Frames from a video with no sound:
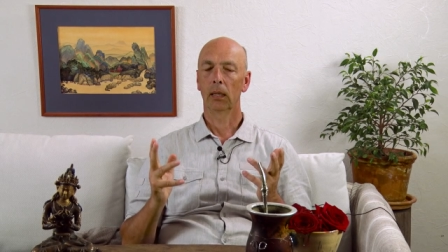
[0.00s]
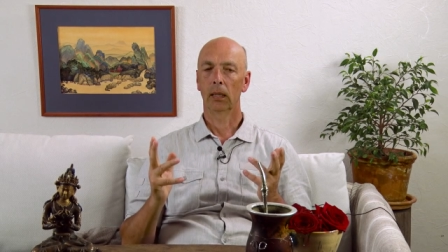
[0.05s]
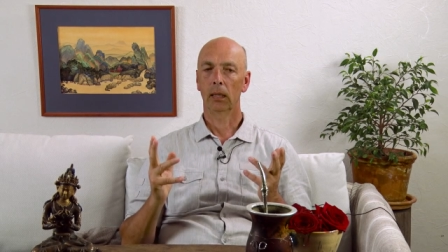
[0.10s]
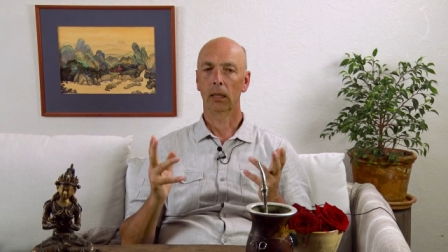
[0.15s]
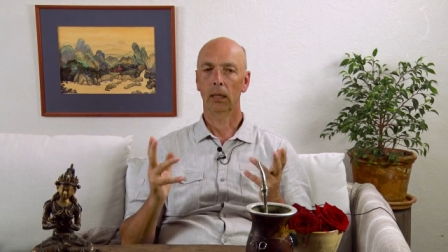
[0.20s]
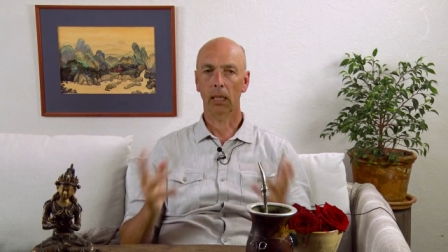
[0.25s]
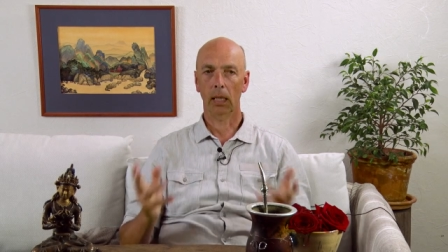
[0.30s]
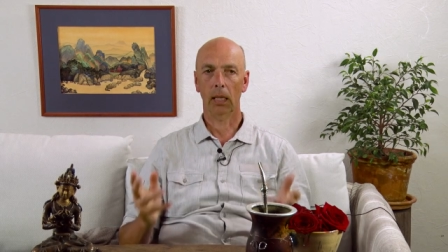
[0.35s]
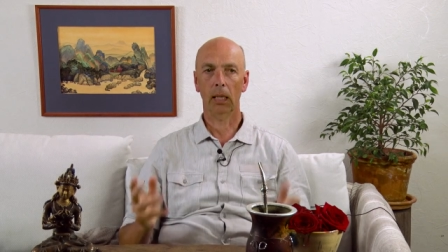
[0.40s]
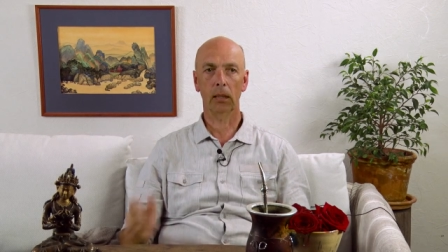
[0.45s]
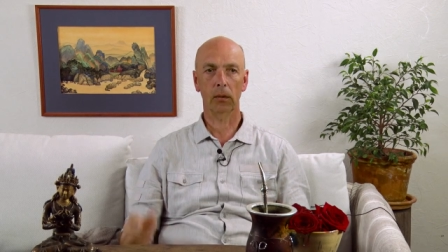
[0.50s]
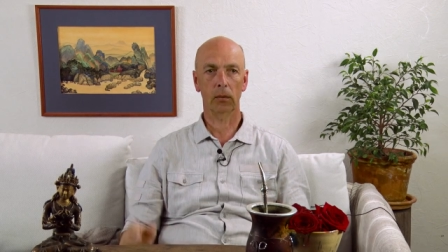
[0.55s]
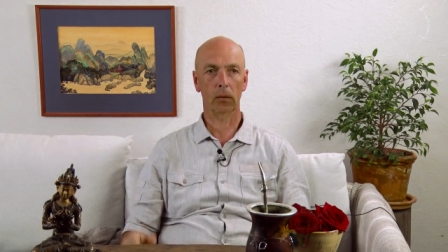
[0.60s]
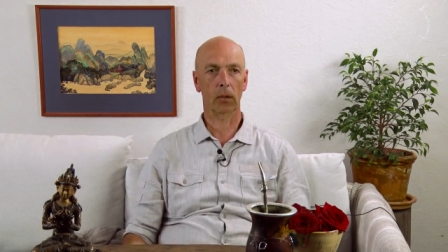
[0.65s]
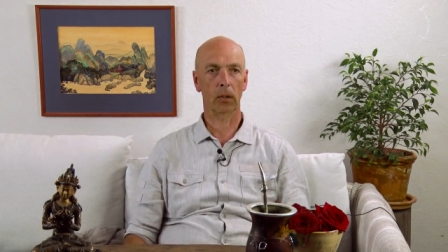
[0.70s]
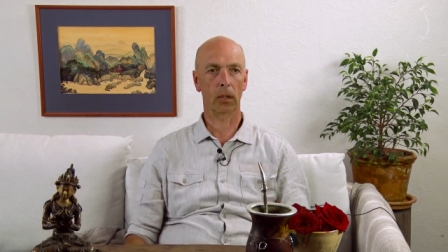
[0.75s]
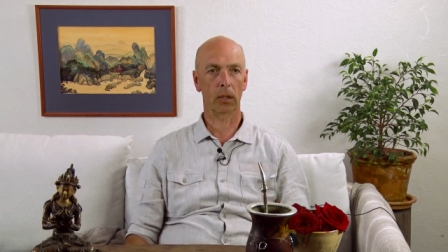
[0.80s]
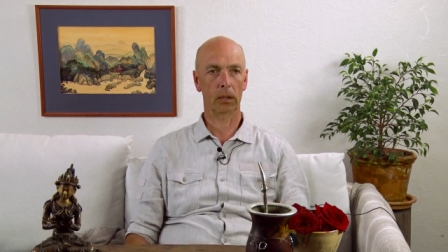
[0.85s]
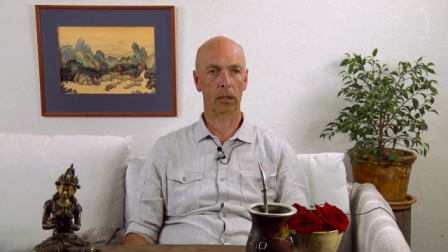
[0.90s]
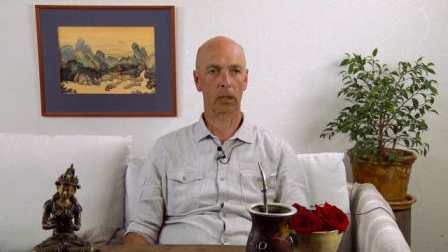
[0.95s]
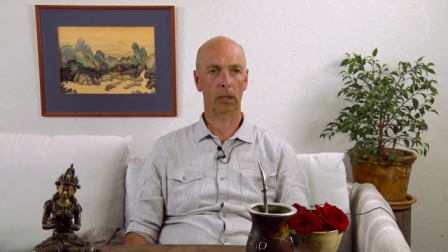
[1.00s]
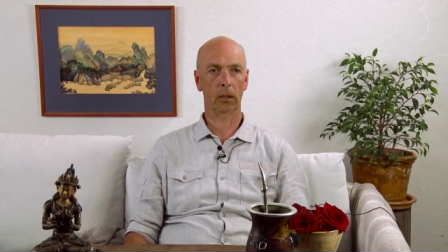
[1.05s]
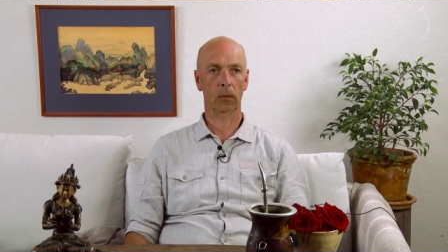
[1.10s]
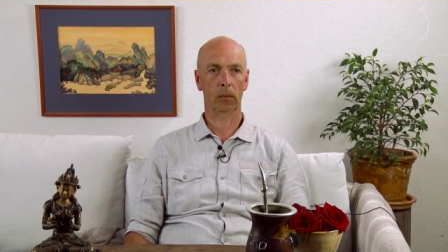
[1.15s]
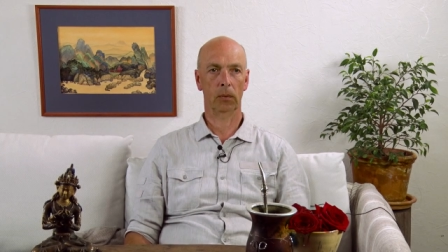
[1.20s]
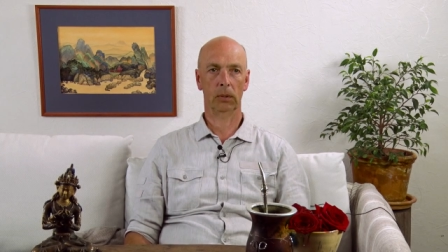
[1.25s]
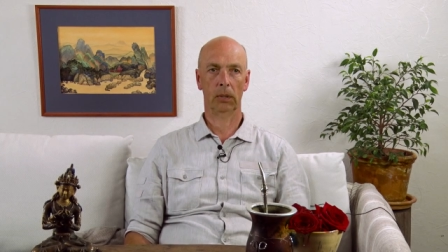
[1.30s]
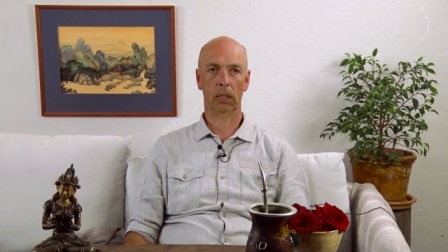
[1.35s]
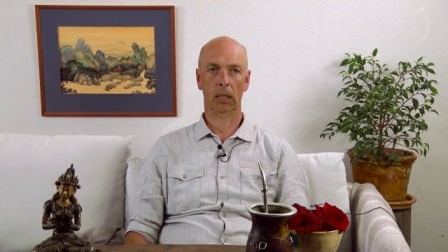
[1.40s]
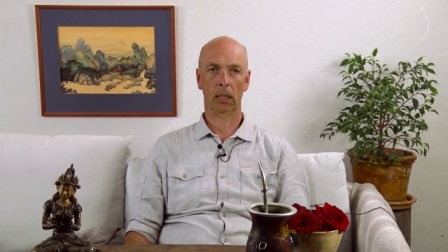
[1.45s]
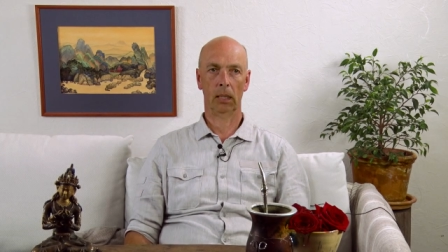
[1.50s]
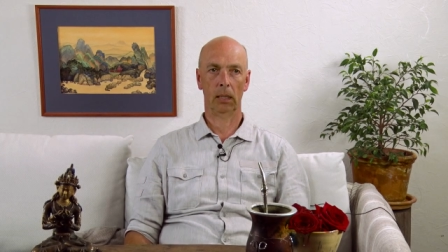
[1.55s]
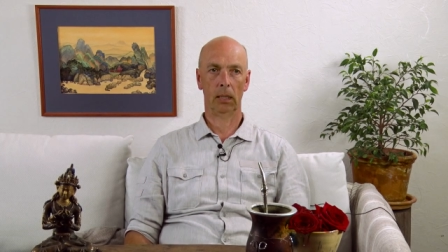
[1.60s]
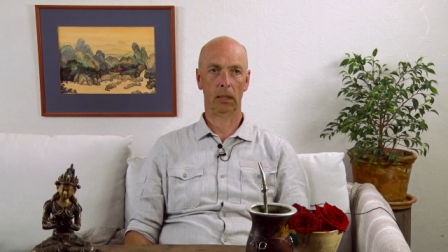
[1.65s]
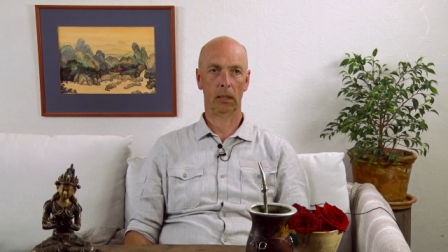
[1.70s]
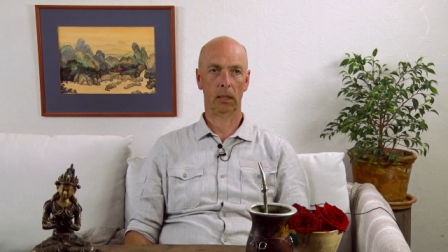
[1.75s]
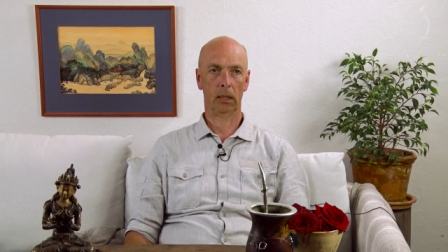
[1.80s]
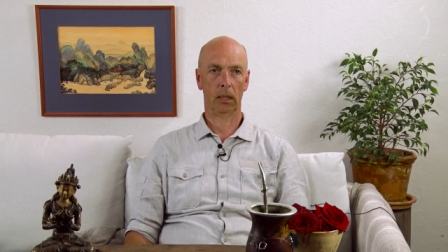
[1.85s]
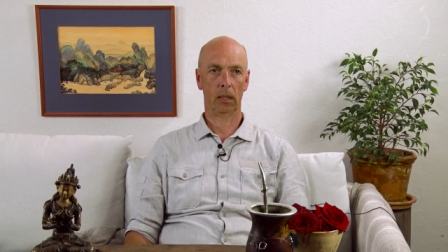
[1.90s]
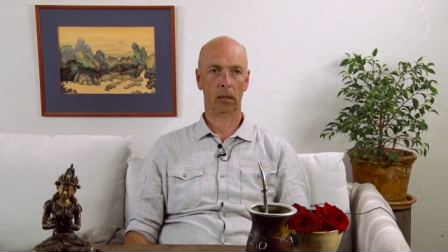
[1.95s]
then to continue with
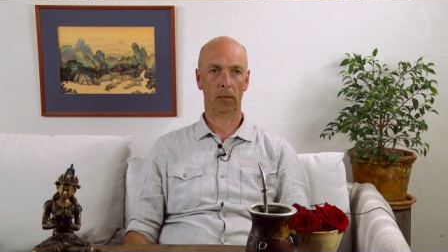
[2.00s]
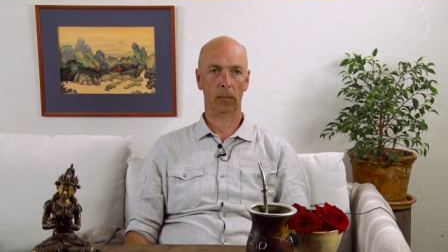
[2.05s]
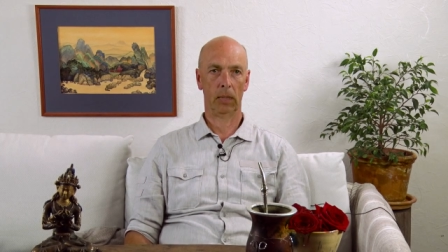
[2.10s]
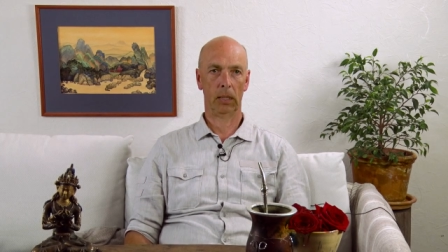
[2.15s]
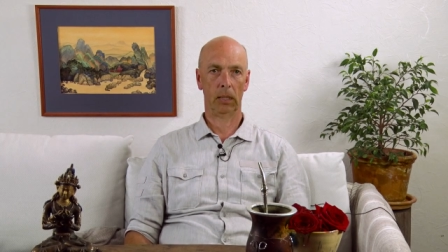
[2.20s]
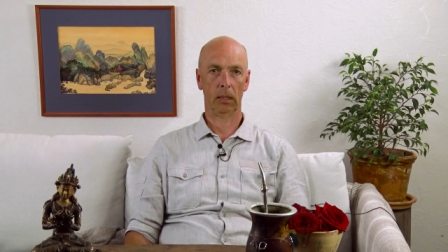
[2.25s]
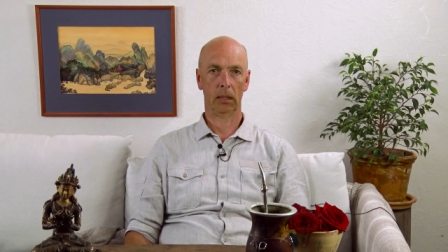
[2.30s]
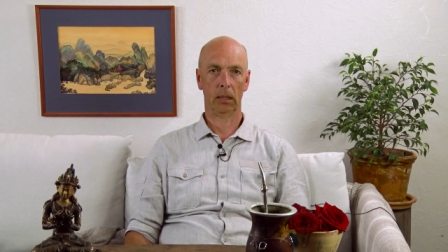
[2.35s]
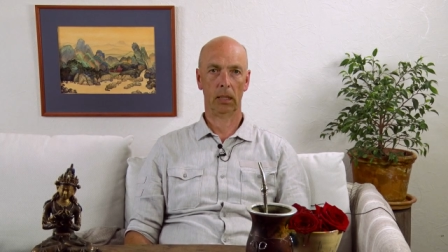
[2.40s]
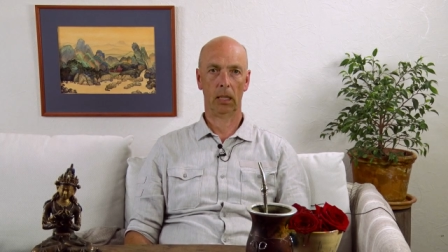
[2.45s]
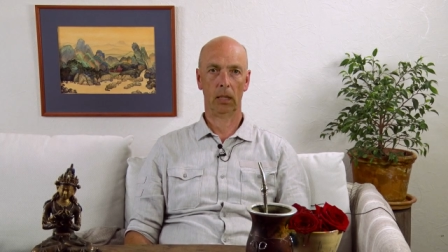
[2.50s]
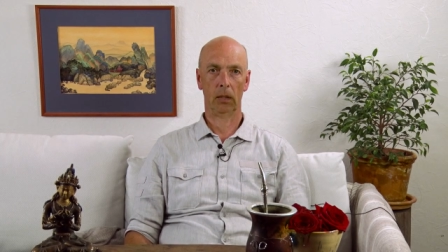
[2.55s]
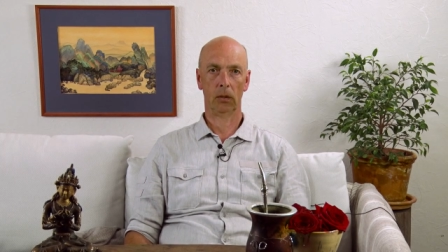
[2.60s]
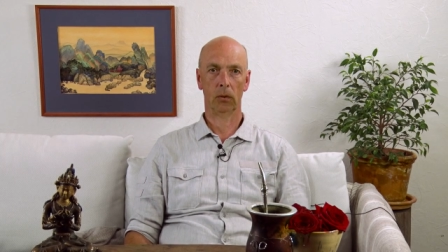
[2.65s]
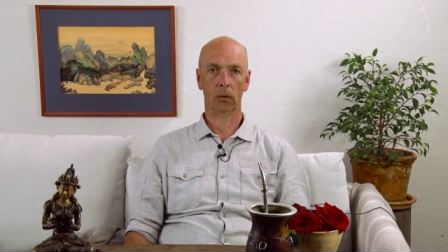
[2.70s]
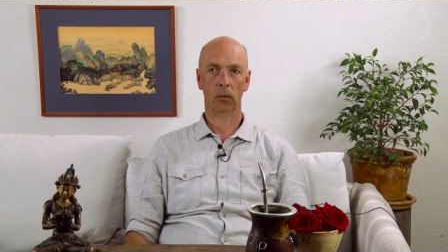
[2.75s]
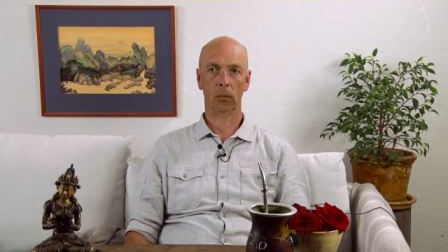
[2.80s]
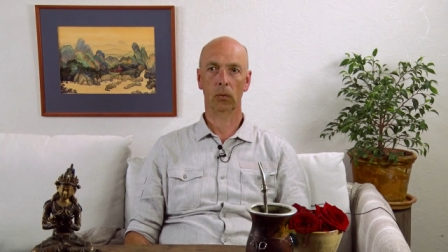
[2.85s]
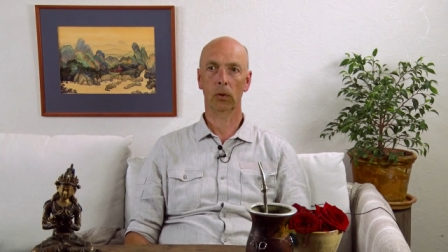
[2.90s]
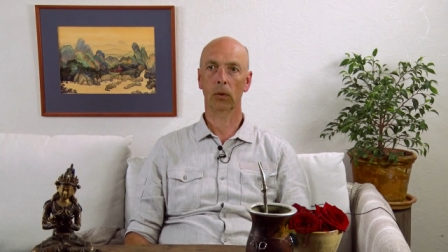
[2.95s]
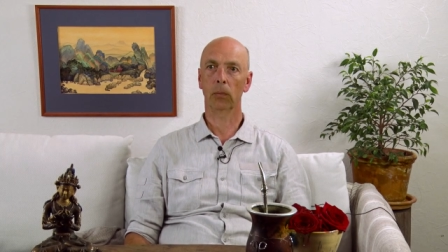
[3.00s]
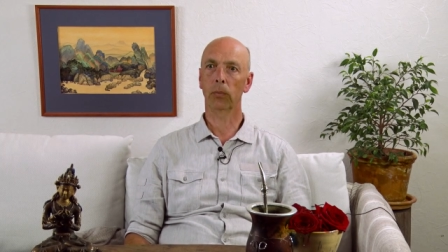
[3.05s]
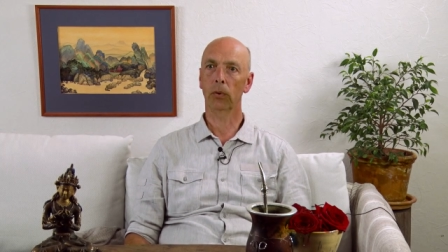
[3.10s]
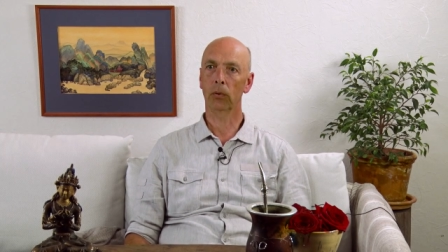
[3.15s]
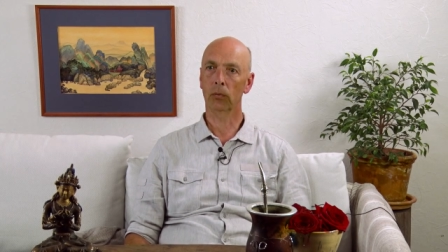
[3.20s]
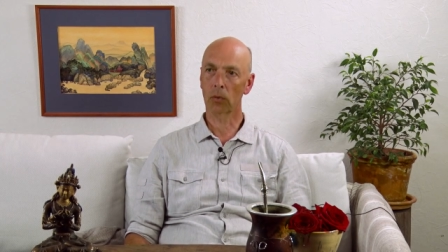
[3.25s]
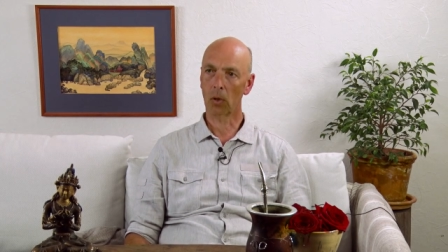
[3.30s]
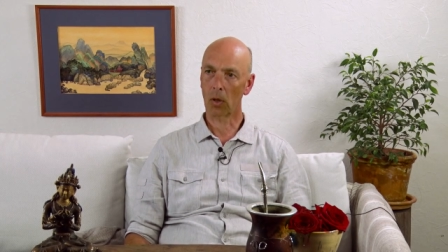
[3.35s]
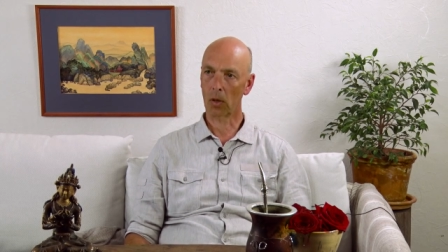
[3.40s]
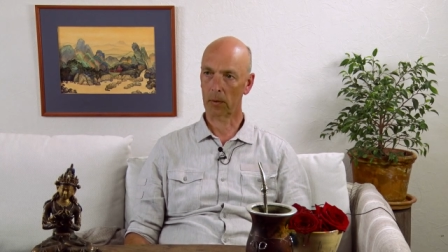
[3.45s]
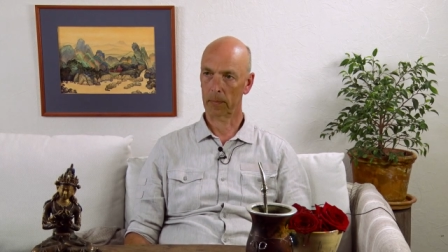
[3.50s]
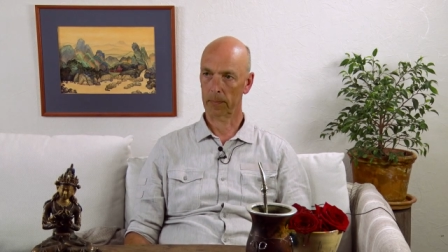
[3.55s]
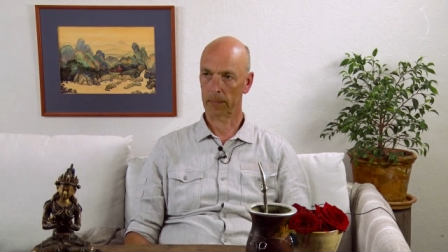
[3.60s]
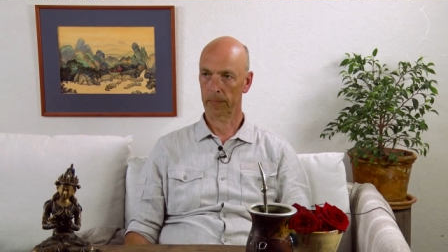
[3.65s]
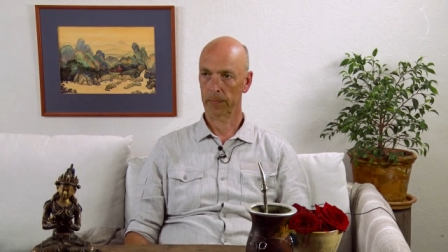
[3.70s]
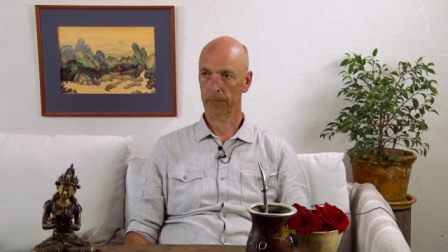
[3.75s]
analytical meditation would be wrong.